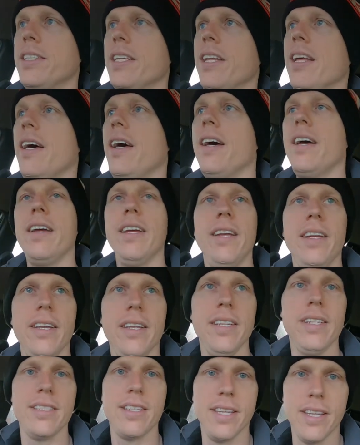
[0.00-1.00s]

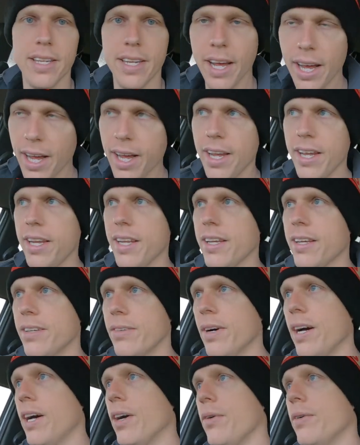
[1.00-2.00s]
today is the day,
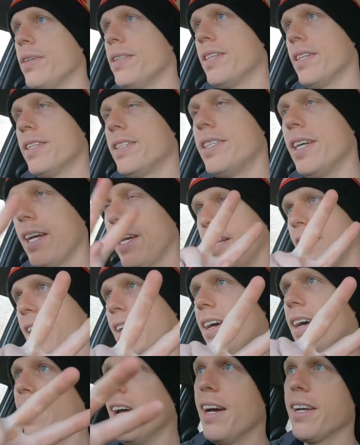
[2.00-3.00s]
well, it's the second
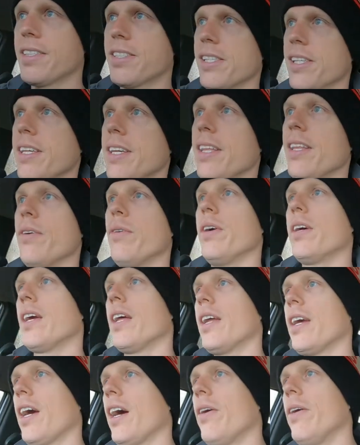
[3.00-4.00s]
day actually, that we're
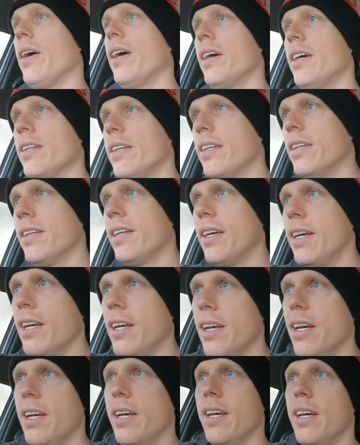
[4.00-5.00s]
going to go out and
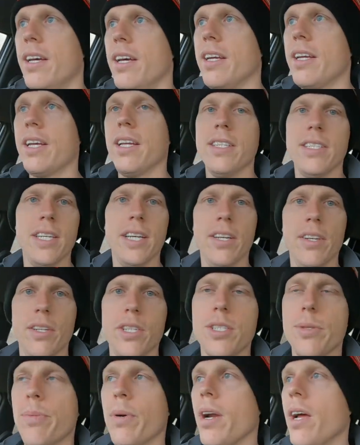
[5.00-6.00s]

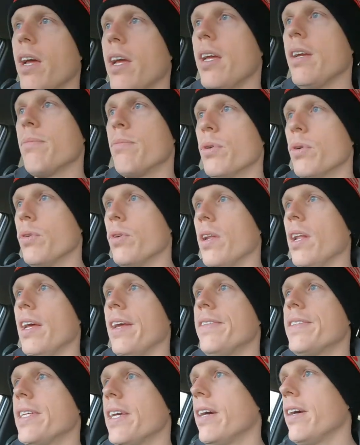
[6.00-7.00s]
continue spraying
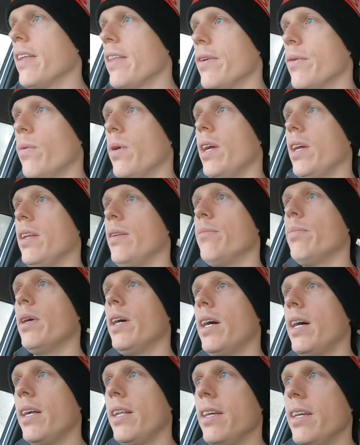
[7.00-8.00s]
broadleafs out of the wheat and
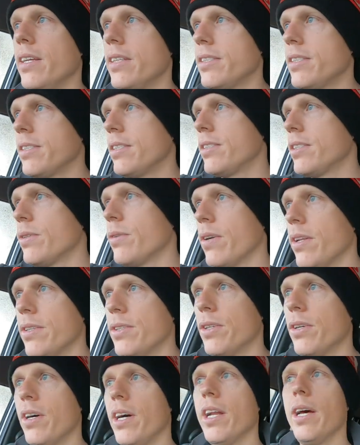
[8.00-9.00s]
barley. It's sort of
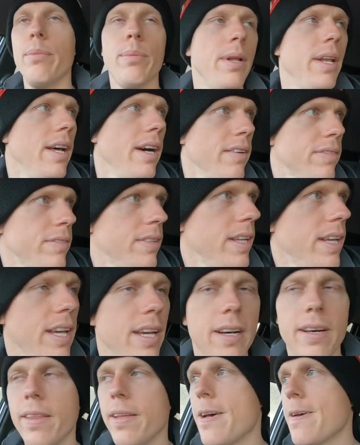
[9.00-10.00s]
dried up enough
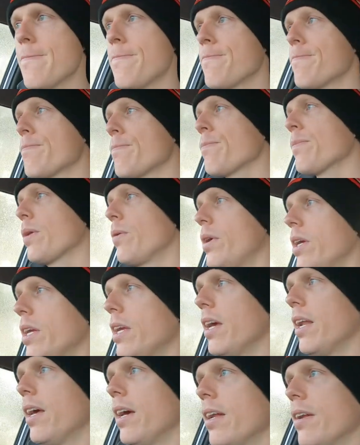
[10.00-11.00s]
now that we
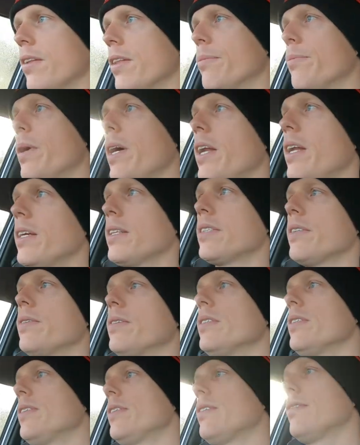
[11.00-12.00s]
can get out on the paddocks. It
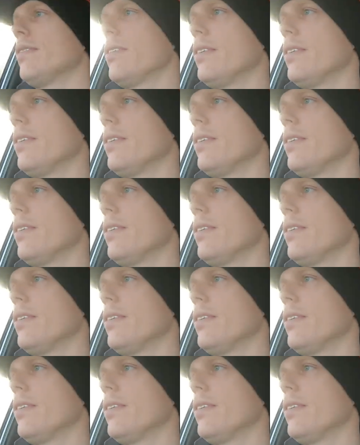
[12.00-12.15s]
was,